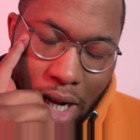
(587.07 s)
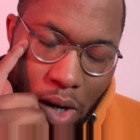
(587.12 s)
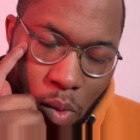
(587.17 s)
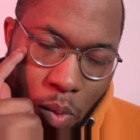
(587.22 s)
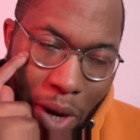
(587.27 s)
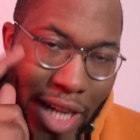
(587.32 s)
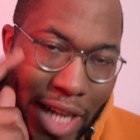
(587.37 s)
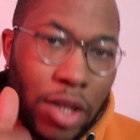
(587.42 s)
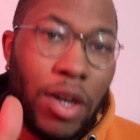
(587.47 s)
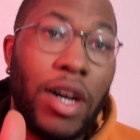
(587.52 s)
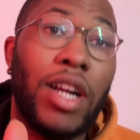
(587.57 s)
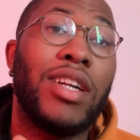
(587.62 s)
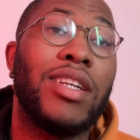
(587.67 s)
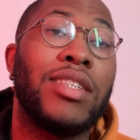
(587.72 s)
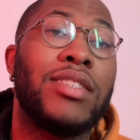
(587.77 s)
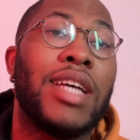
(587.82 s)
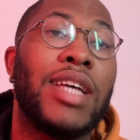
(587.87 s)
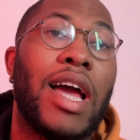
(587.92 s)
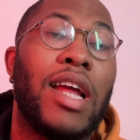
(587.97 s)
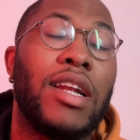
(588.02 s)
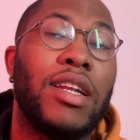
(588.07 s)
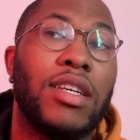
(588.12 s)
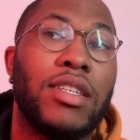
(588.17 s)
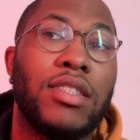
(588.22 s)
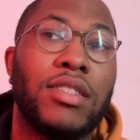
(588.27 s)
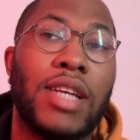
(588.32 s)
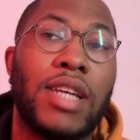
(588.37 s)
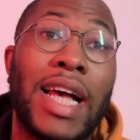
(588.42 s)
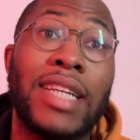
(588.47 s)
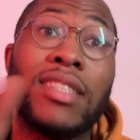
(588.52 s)
What I don't understand
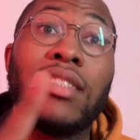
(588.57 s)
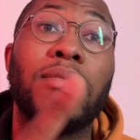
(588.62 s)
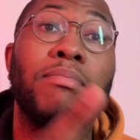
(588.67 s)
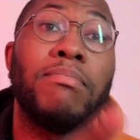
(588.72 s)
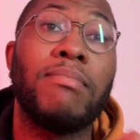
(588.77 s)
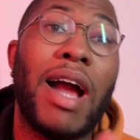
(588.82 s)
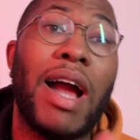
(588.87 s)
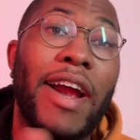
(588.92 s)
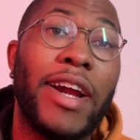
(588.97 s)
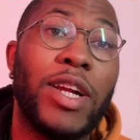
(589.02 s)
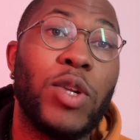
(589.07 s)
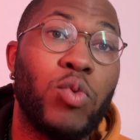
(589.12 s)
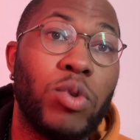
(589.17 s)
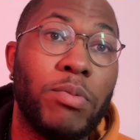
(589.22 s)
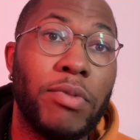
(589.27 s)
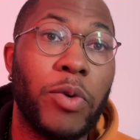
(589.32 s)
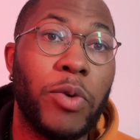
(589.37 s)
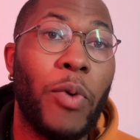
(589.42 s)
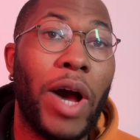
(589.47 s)
is, as a married woman,